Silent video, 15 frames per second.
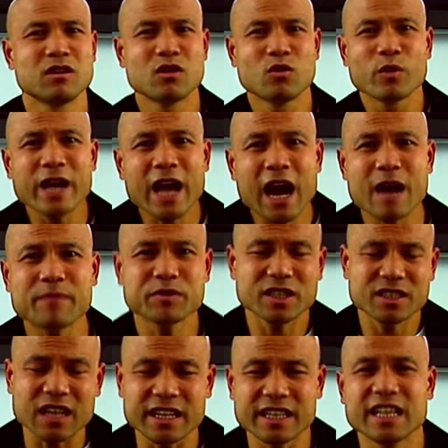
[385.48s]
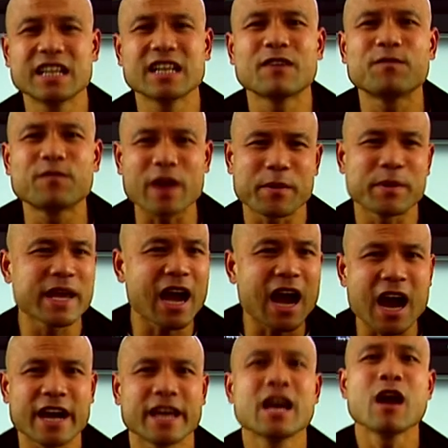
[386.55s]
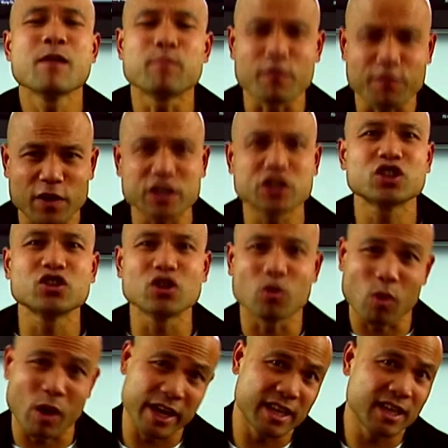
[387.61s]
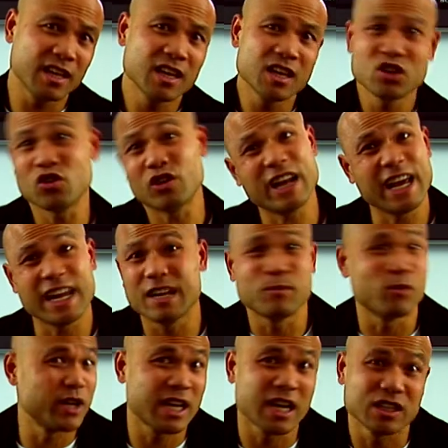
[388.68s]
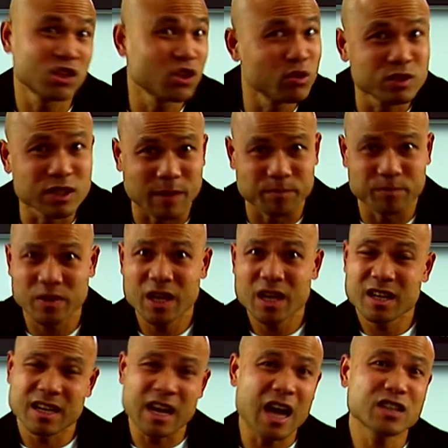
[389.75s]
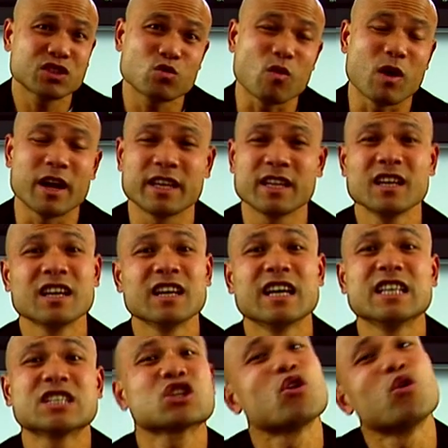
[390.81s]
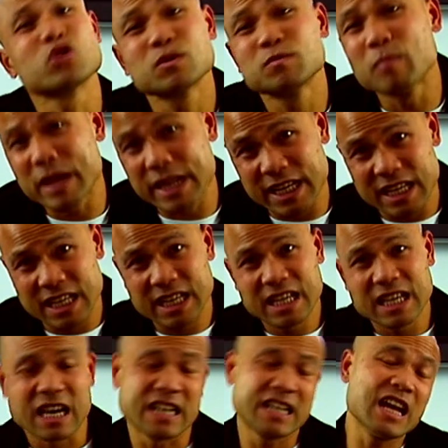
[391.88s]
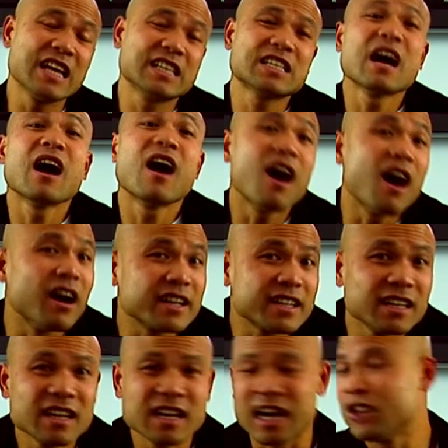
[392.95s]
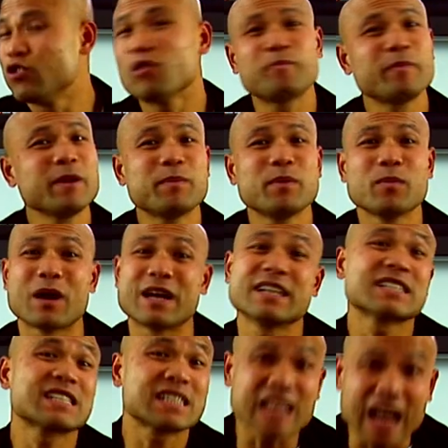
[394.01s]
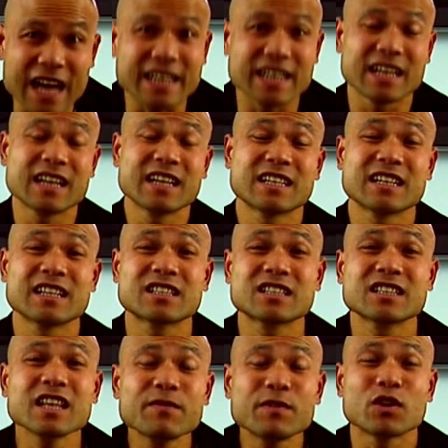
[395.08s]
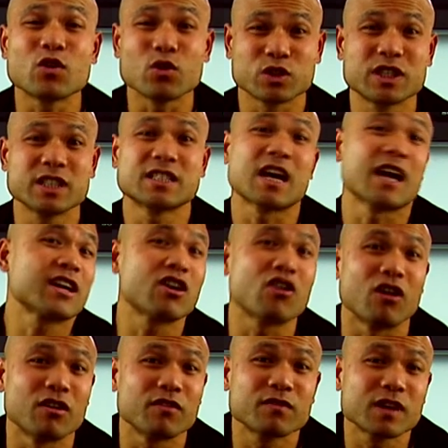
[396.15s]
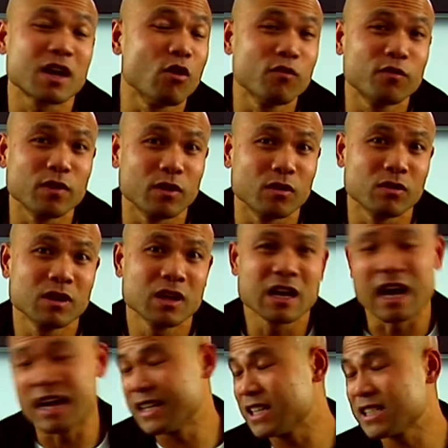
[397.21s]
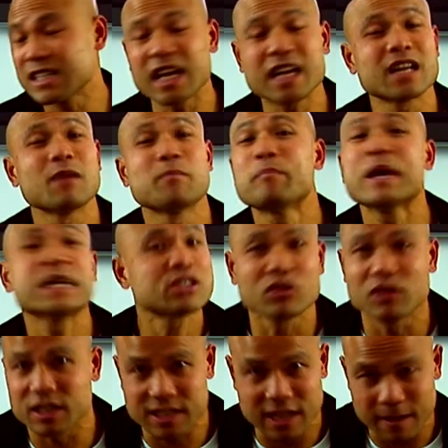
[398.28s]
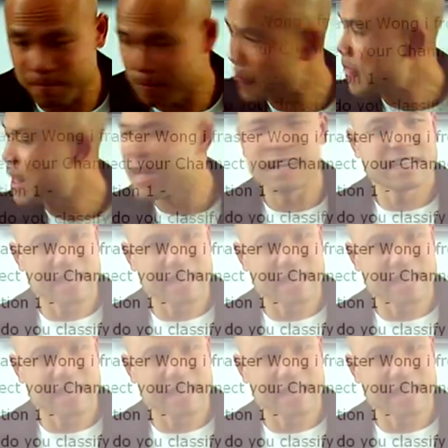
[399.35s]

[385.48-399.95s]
We have to done in a very high professional way. Not anybody can do them. That's why it costs money. And that is hard. And not many people understand the difficulties I go through, and that's taking a piss all the time, and